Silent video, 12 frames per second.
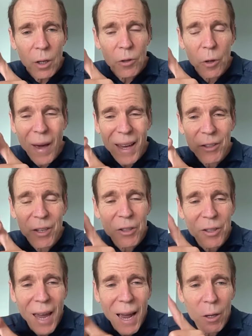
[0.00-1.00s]
So
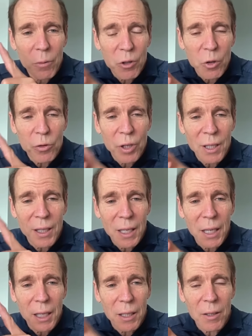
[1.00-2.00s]
excess calories you didn't
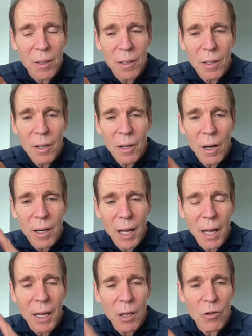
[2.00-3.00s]
need are going
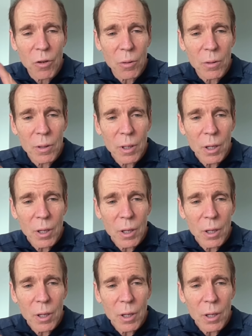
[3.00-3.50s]
to age you.